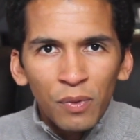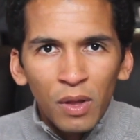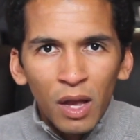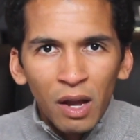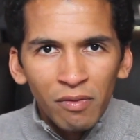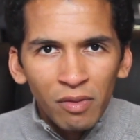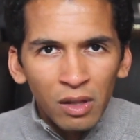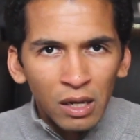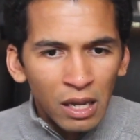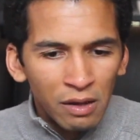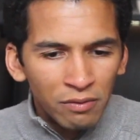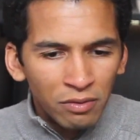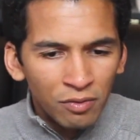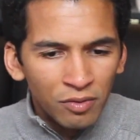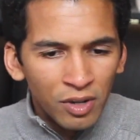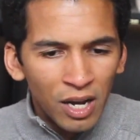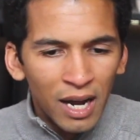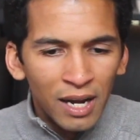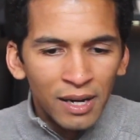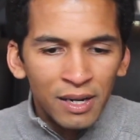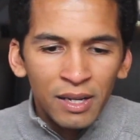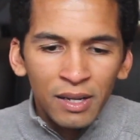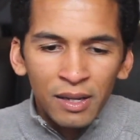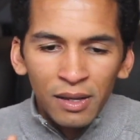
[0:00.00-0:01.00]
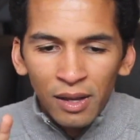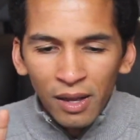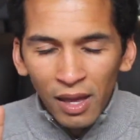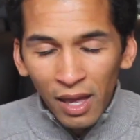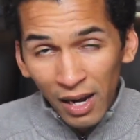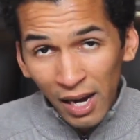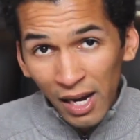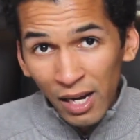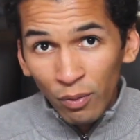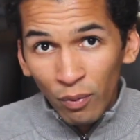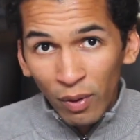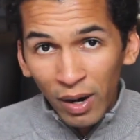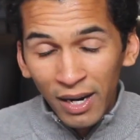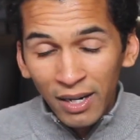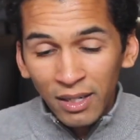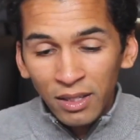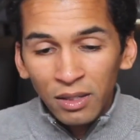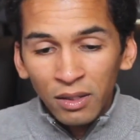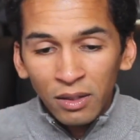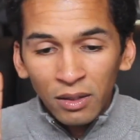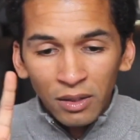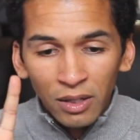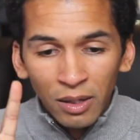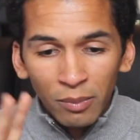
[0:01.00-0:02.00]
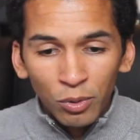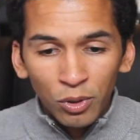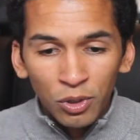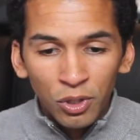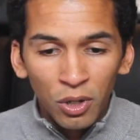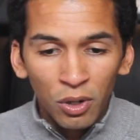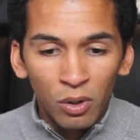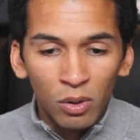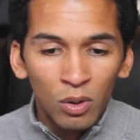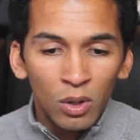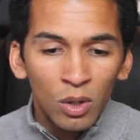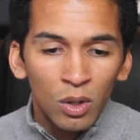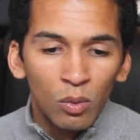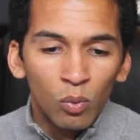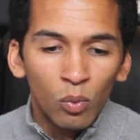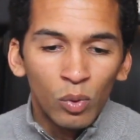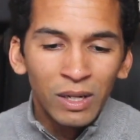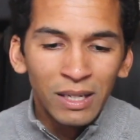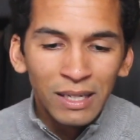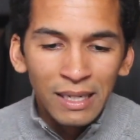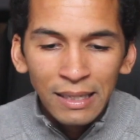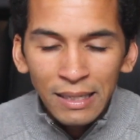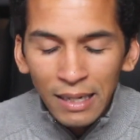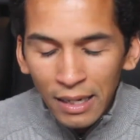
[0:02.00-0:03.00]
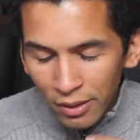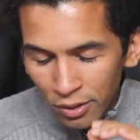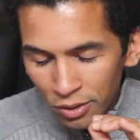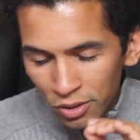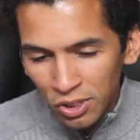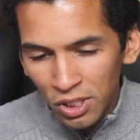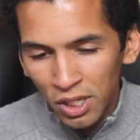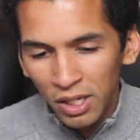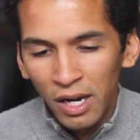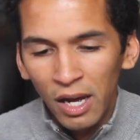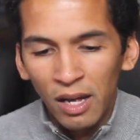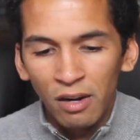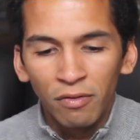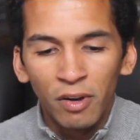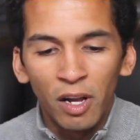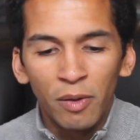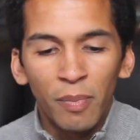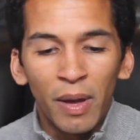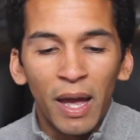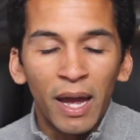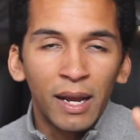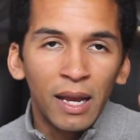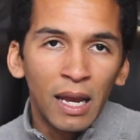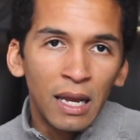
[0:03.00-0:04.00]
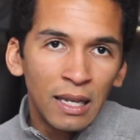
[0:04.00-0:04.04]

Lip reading: of the love of God. At any rate, number two, we need to understand how to fight back.